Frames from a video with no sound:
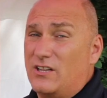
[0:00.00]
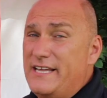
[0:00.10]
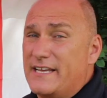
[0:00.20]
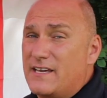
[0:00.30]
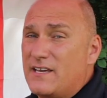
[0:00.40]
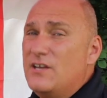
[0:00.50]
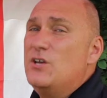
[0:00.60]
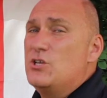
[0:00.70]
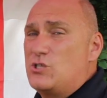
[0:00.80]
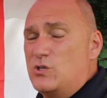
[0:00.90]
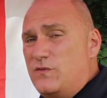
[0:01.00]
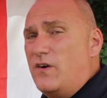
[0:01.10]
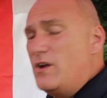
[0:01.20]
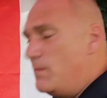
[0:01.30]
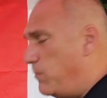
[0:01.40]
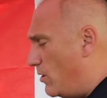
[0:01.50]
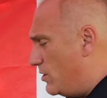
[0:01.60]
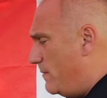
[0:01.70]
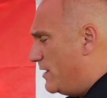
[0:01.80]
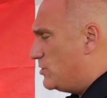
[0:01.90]
leak. So it's very
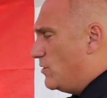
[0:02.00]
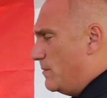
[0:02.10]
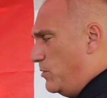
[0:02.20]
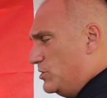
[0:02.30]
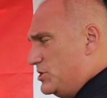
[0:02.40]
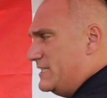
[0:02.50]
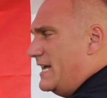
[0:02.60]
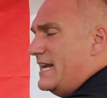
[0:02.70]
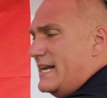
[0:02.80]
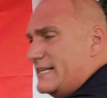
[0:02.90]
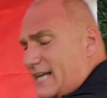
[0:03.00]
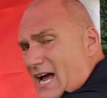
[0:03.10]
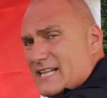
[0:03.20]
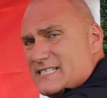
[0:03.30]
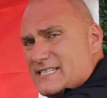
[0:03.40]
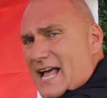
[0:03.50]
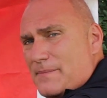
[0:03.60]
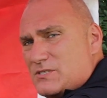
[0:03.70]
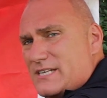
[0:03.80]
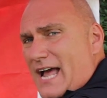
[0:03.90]
important you make sure it pushes in and kind of
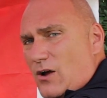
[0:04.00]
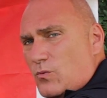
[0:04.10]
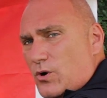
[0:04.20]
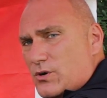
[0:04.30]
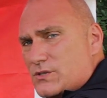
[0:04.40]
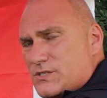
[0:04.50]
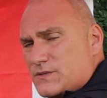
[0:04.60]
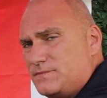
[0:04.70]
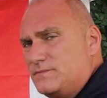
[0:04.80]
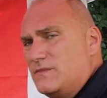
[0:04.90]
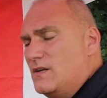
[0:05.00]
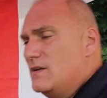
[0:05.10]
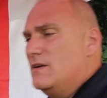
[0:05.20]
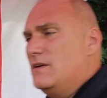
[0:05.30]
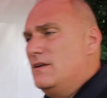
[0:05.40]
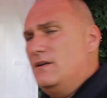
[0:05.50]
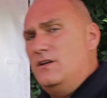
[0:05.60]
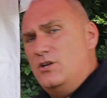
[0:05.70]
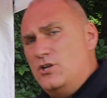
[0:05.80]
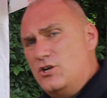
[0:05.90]
snaps downwards.
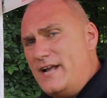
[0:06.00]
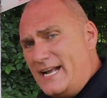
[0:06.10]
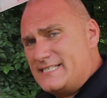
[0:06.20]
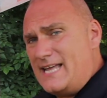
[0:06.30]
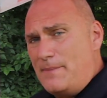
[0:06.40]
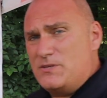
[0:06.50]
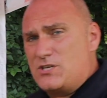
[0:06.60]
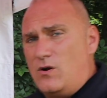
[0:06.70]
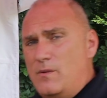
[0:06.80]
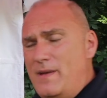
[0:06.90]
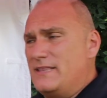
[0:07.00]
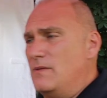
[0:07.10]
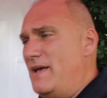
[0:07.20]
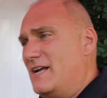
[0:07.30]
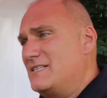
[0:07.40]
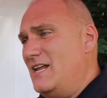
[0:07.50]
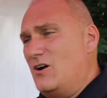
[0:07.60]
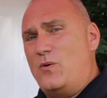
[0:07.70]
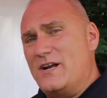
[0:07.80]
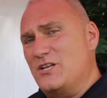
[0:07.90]
Your next step is going to make the mix.
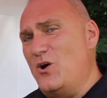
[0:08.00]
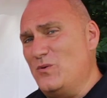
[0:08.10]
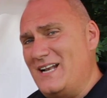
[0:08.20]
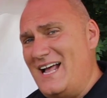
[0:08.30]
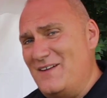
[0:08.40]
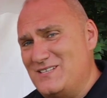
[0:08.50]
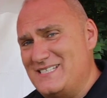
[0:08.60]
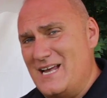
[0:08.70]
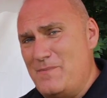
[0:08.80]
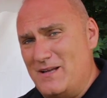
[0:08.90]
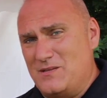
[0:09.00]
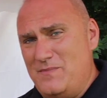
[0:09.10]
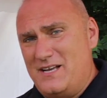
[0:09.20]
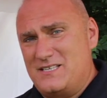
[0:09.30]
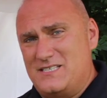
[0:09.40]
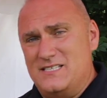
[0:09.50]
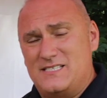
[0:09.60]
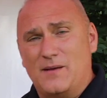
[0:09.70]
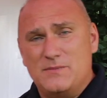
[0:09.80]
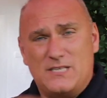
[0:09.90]
Now, a quick note that I have to say about the mix is
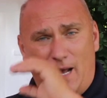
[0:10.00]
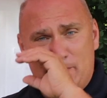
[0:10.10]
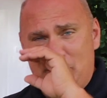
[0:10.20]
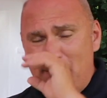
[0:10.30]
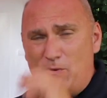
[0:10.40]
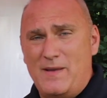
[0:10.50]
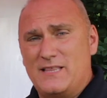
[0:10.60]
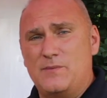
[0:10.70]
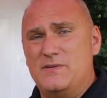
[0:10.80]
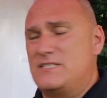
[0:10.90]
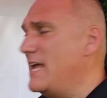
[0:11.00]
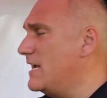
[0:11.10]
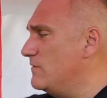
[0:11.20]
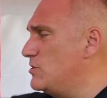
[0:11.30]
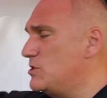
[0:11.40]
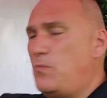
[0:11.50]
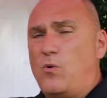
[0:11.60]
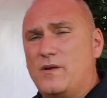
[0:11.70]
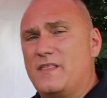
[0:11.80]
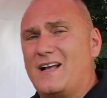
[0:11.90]
sometimes people make the mistake of just
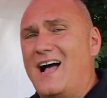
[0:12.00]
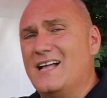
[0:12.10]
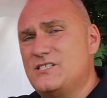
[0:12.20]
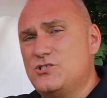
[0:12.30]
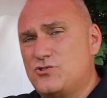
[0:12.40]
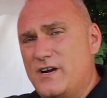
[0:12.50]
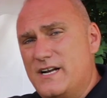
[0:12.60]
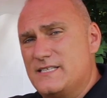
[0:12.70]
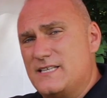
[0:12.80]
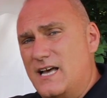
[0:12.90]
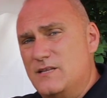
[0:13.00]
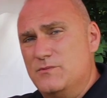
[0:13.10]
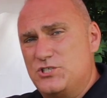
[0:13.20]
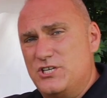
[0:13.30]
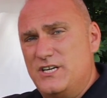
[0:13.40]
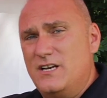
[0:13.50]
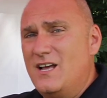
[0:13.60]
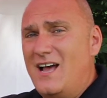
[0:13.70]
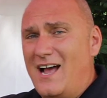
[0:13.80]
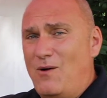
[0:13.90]
pouring the concentrate inside the machine.
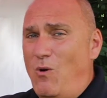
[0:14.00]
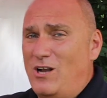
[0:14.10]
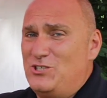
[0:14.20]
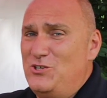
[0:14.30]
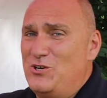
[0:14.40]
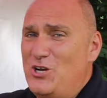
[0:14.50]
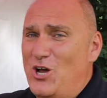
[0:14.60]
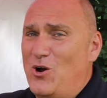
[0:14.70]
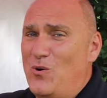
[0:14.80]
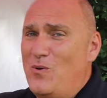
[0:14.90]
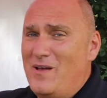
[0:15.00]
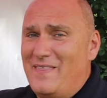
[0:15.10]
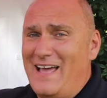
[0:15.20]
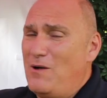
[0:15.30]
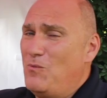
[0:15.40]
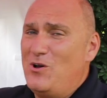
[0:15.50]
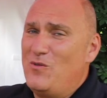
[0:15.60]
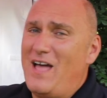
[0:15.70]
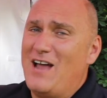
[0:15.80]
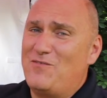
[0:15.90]
I want you to know that
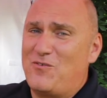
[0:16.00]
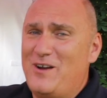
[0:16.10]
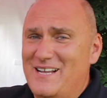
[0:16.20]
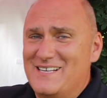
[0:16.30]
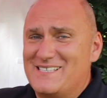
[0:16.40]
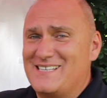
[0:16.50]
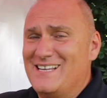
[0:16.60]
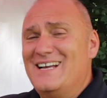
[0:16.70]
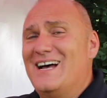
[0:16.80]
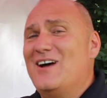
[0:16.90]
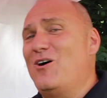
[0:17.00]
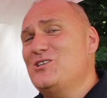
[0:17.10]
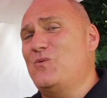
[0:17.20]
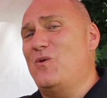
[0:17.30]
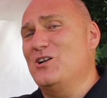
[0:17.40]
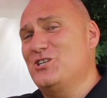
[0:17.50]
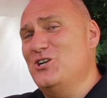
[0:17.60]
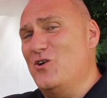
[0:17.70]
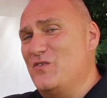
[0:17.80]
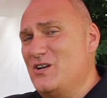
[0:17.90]
will not freeze. I also want you to
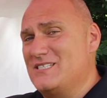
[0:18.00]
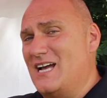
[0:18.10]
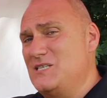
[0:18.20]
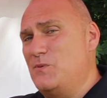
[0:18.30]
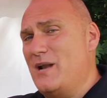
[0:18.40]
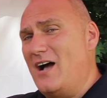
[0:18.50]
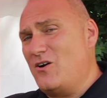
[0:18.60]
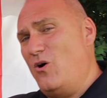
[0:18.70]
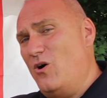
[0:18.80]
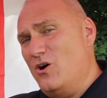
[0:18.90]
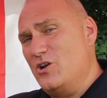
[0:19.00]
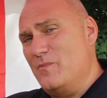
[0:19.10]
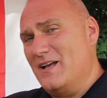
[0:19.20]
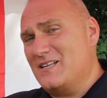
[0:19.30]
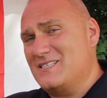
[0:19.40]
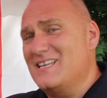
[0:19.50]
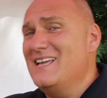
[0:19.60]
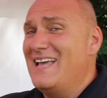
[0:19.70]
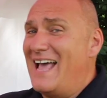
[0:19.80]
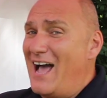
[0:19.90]
know if you decide to put alcohol in your mix,
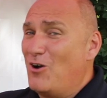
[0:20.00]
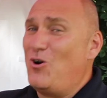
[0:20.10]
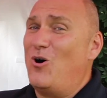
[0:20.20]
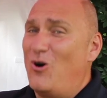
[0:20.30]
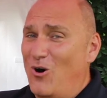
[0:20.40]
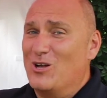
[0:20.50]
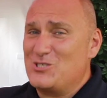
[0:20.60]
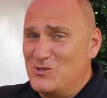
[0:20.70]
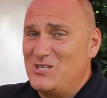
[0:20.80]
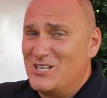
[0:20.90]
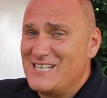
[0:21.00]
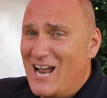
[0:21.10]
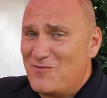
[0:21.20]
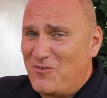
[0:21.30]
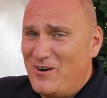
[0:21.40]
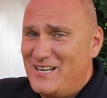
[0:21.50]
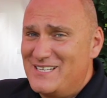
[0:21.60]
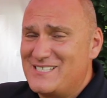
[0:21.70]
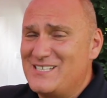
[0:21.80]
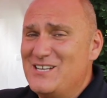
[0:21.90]
alcohol also does not
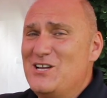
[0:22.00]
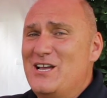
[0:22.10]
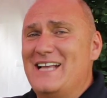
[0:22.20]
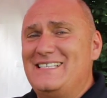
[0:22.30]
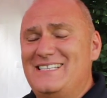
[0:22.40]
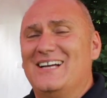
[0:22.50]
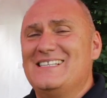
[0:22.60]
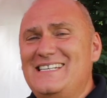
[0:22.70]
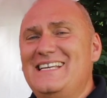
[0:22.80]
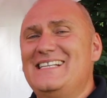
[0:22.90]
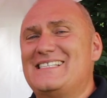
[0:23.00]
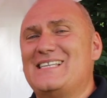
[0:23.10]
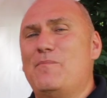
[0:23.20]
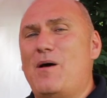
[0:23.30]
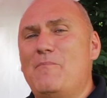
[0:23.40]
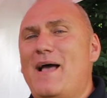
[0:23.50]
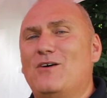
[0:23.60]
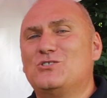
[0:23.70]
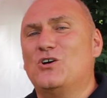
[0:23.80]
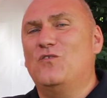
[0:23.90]
freeze. It does need some
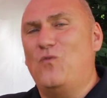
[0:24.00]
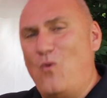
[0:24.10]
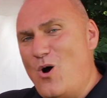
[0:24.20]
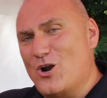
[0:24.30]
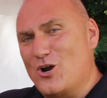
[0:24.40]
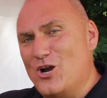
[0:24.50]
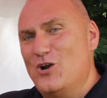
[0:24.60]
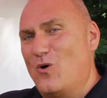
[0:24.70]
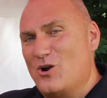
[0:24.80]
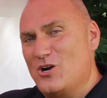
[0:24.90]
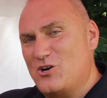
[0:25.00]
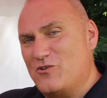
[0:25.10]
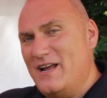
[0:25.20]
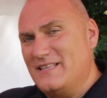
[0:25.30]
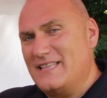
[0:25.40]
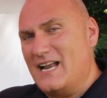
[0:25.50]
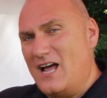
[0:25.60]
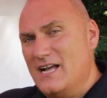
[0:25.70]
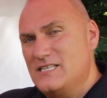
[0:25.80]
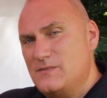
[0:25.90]
amount of water in order to create that
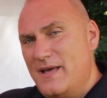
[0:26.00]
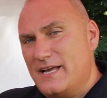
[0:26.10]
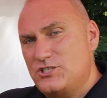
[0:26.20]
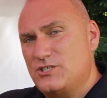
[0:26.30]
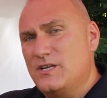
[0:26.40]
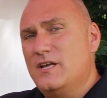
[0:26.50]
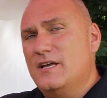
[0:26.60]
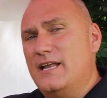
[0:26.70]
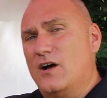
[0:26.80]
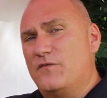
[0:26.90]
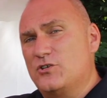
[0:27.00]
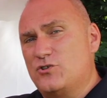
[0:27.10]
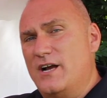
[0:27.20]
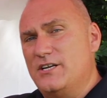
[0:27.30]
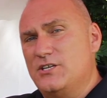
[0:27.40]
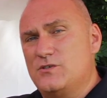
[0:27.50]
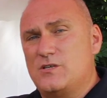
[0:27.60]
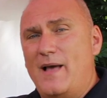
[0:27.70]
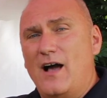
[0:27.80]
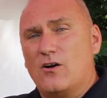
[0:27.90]
ice mix. Now, if you're trying to do
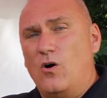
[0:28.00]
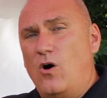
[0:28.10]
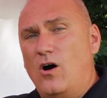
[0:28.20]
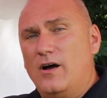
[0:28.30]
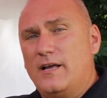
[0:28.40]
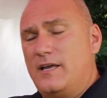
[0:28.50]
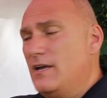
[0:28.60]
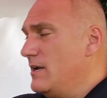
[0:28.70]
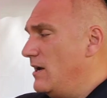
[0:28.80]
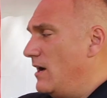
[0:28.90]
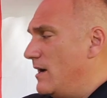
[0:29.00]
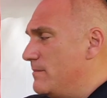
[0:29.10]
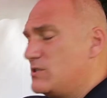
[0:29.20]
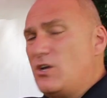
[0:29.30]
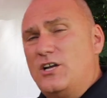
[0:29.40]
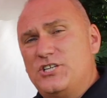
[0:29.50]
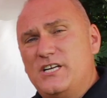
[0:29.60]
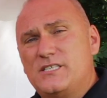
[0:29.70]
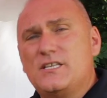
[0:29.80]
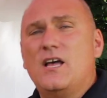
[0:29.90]
some alcoholic slushies,